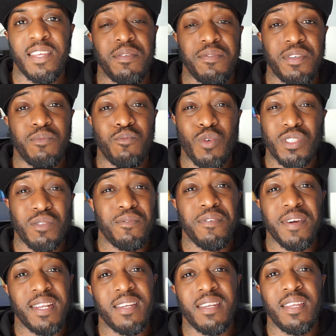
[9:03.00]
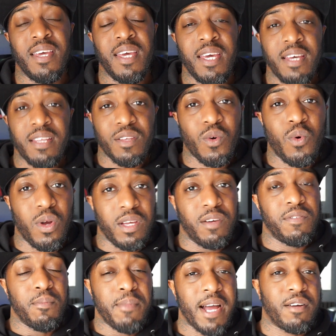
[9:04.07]
even if you wasn't feeling the quality
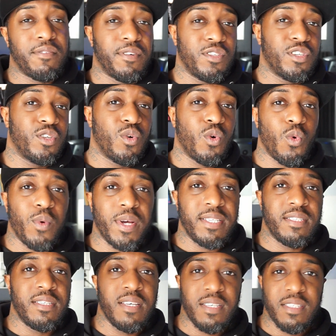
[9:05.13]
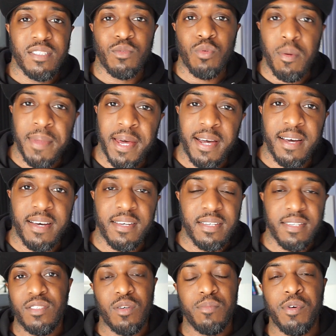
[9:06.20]
of the microphone, you can always swap that out.
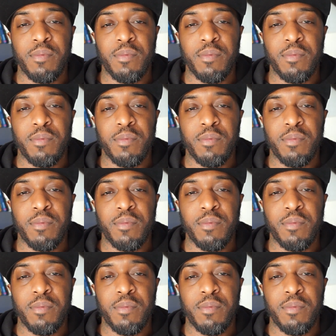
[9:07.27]
It's not a